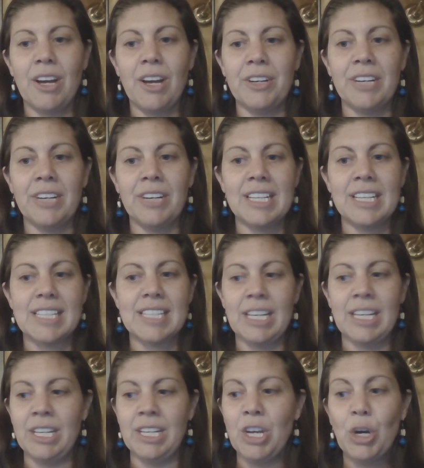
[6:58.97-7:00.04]
Honduras
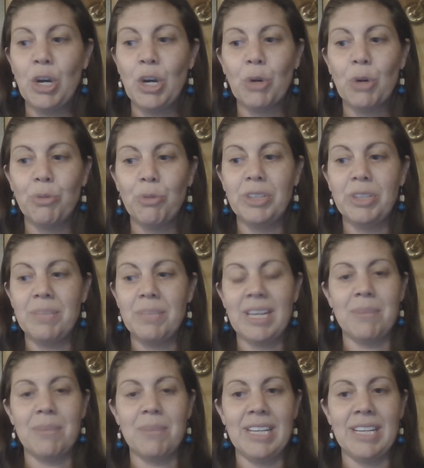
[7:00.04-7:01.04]
and really make a big